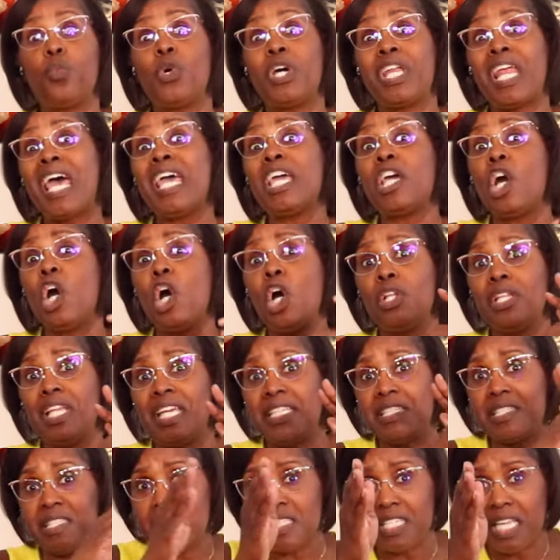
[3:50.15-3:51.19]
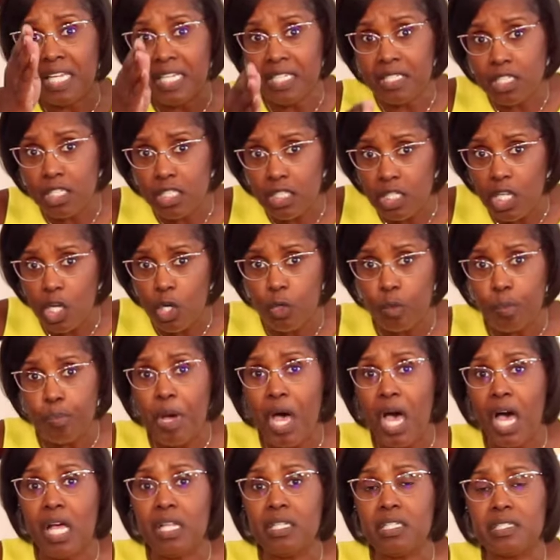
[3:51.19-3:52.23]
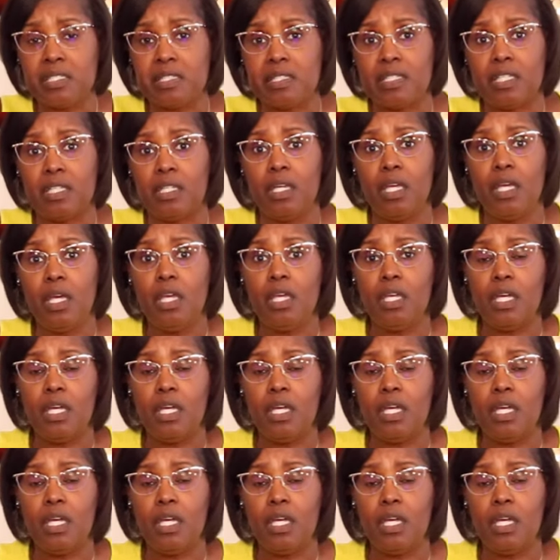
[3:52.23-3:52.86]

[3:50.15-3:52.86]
what I call a standalone policy.